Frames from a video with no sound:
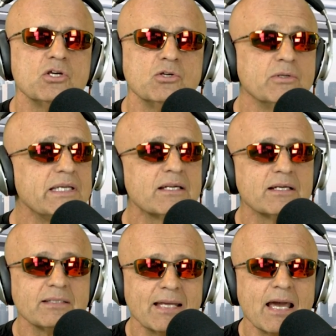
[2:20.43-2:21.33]
you need an
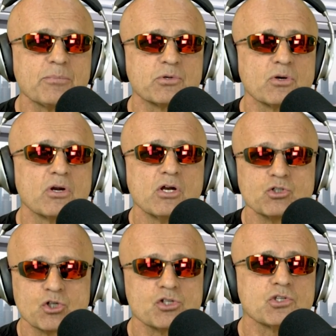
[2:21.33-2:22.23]
adapter
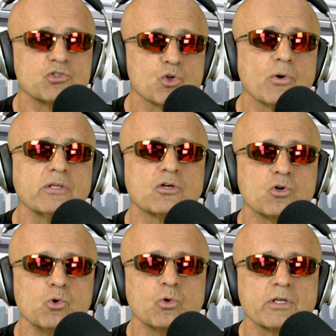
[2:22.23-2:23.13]
just to join the
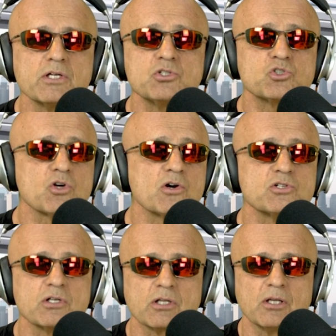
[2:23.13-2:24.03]
cool kids
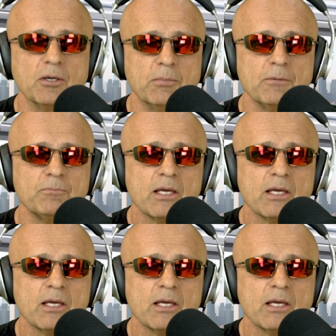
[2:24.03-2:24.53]
charging club.